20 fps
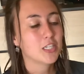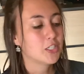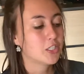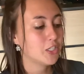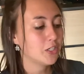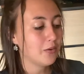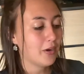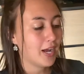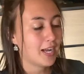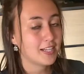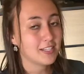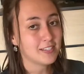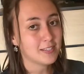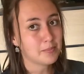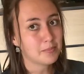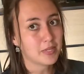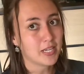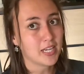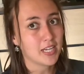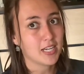two ends
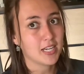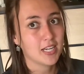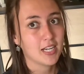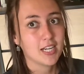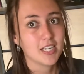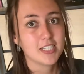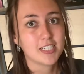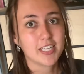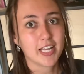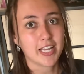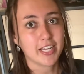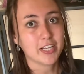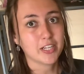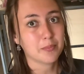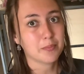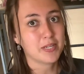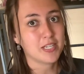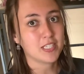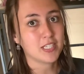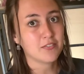meet, take your
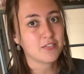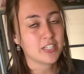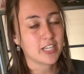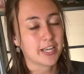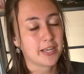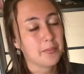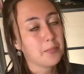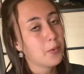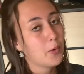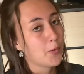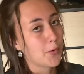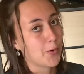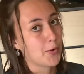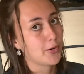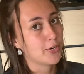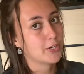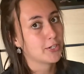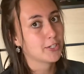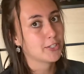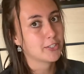piece of tape or
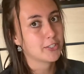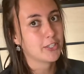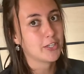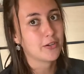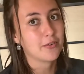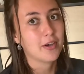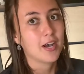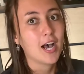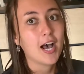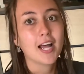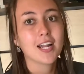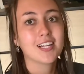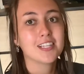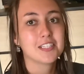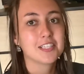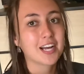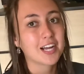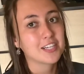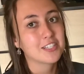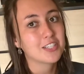your glue and
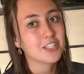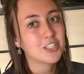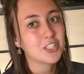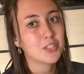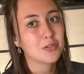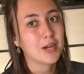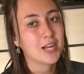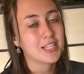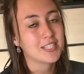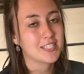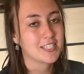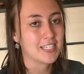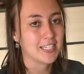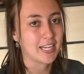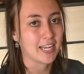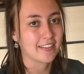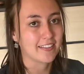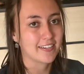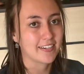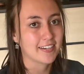attach the two ends
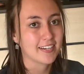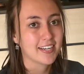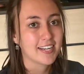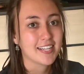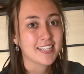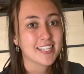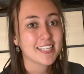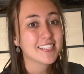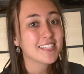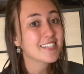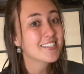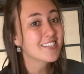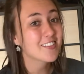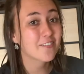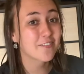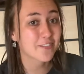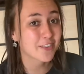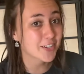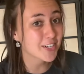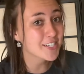together. This is the
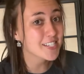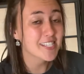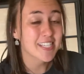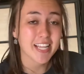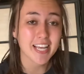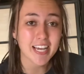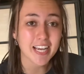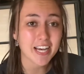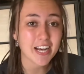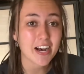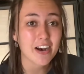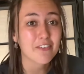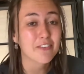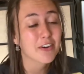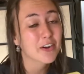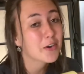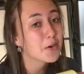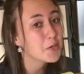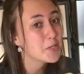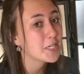first link of
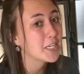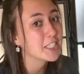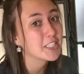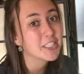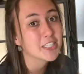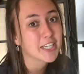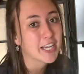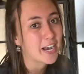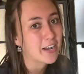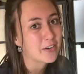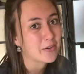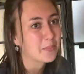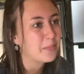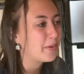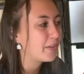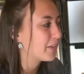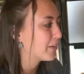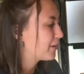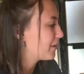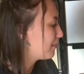our quotation
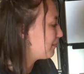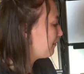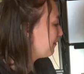caterpillar.